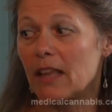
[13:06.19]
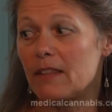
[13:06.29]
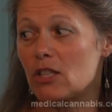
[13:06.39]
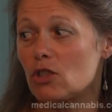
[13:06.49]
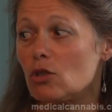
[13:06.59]

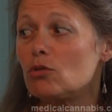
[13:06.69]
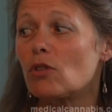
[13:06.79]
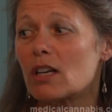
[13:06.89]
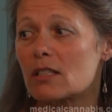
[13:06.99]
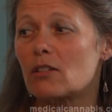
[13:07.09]
These new
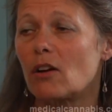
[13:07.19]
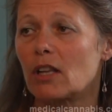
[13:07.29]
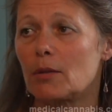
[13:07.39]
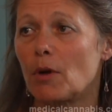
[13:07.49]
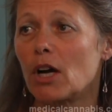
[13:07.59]
drugs that are out
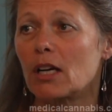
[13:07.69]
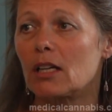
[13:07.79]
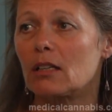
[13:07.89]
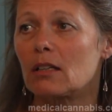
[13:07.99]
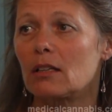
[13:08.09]
on the
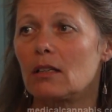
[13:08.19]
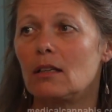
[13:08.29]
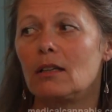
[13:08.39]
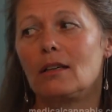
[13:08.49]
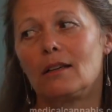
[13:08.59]
market
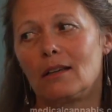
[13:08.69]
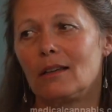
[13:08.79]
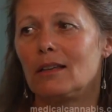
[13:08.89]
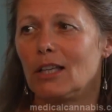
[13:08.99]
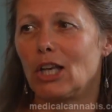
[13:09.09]

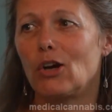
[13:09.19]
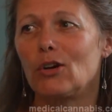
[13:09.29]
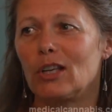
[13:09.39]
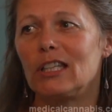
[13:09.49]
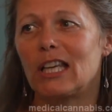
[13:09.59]
you
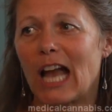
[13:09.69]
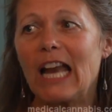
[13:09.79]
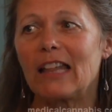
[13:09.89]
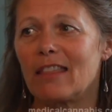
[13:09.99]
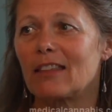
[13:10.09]
know, you
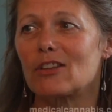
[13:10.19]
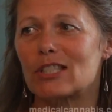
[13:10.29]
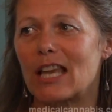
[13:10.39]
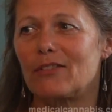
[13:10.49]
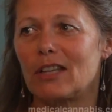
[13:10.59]
kind of think they're
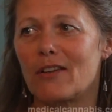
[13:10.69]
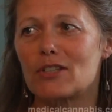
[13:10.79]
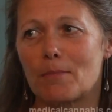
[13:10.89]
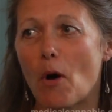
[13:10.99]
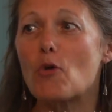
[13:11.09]
safe
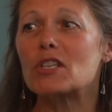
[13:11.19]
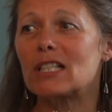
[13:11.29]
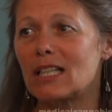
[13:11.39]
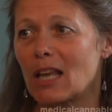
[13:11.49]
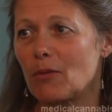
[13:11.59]
enough.
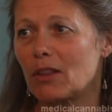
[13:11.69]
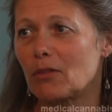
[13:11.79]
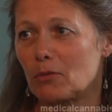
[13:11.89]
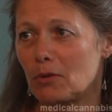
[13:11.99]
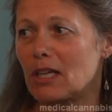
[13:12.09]
Supposedly they
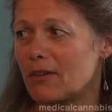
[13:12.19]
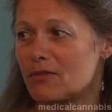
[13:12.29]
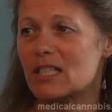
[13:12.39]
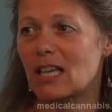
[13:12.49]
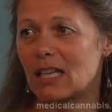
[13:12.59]
went through
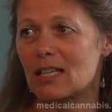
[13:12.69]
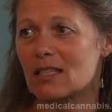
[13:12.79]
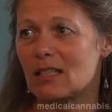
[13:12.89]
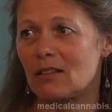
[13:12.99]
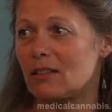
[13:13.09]
enough
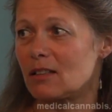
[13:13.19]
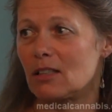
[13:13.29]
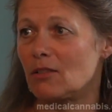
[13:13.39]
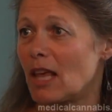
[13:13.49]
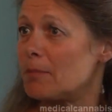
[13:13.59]
studies to,
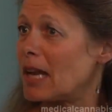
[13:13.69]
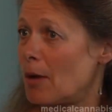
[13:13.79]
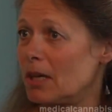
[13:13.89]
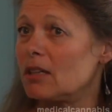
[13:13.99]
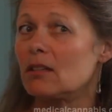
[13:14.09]
to do that, but
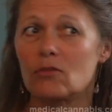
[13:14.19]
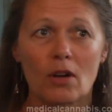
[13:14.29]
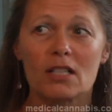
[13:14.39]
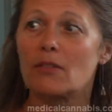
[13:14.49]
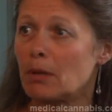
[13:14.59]
how many
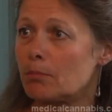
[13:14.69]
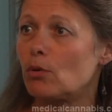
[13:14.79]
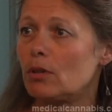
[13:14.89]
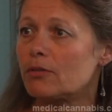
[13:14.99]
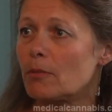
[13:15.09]
drugs have been
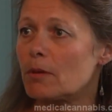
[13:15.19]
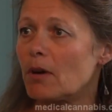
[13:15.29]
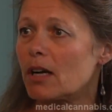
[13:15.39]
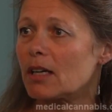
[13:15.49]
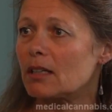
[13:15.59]
pulled from the
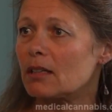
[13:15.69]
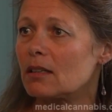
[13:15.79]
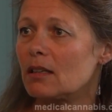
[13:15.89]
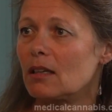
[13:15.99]
market?